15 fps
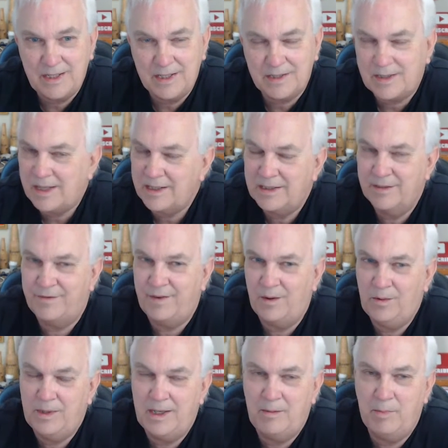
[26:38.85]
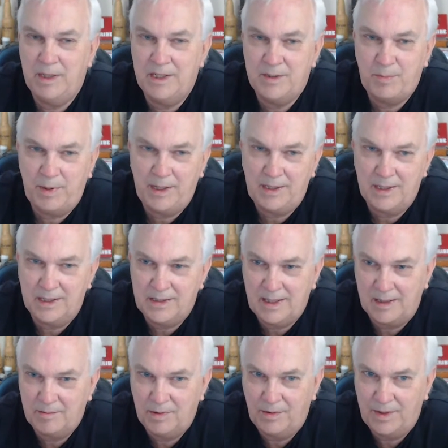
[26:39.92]
just like the folding bench picnic
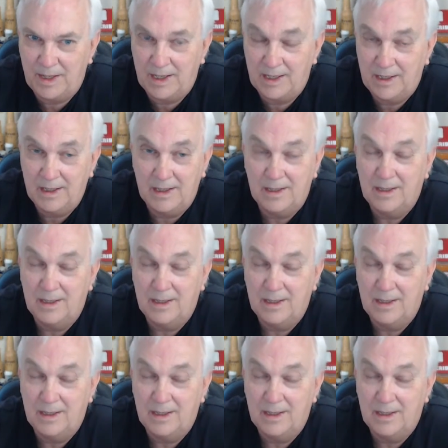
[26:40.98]
table thing,